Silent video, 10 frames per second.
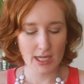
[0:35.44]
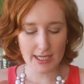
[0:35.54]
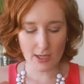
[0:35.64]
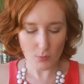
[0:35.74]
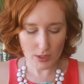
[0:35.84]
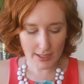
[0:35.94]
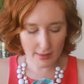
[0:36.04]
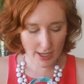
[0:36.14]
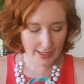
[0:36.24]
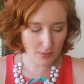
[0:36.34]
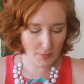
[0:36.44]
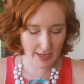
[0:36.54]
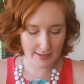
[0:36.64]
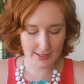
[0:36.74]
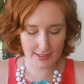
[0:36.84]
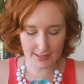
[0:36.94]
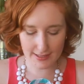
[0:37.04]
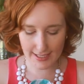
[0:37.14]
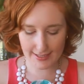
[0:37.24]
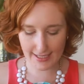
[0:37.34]
Now what I like about
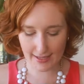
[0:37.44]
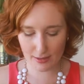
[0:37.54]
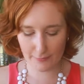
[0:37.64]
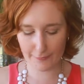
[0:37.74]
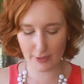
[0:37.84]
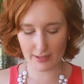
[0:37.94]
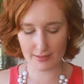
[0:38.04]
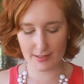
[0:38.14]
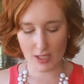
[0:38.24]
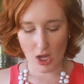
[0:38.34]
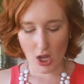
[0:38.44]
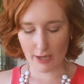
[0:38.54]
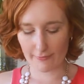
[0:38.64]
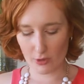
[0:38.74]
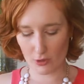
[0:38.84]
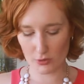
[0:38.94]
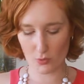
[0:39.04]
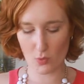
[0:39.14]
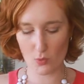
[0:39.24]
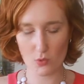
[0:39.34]
it is at the front I've
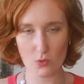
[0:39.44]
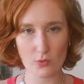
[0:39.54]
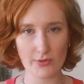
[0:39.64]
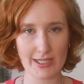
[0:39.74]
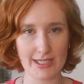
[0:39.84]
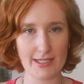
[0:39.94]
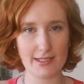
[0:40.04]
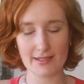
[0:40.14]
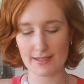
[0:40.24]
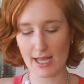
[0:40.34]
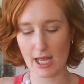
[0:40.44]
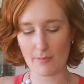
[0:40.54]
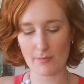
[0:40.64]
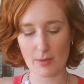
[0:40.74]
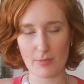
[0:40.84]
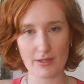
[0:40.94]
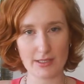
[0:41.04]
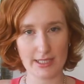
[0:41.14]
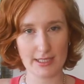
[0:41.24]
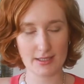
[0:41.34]
got all these
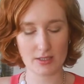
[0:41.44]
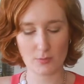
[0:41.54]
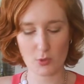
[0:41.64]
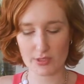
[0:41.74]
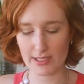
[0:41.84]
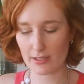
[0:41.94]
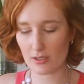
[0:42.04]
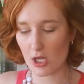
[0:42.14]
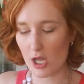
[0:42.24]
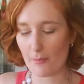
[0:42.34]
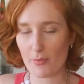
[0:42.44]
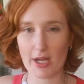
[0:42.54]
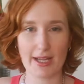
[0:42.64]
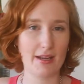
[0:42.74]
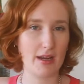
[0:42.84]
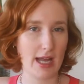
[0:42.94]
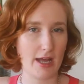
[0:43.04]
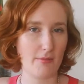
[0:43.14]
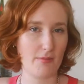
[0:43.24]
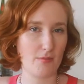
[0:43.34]
abilities to put in
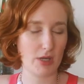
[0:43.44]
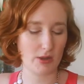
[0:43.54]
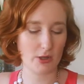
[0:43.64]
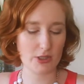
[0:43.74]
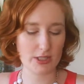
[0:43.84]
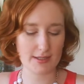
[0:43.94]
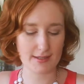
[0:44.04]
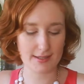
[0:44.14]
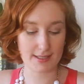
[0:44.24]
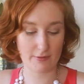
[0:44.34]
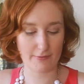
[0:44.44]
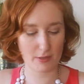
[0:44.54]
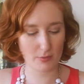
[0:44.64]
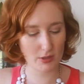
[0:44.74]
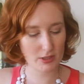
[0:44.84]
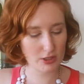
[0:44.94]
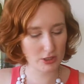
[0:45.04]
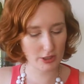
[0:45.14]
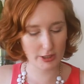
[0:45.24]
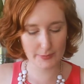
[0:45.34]
my lotions and stuff, and I'm going to
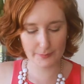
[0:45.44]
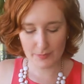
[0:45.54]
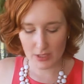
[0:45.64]
show you.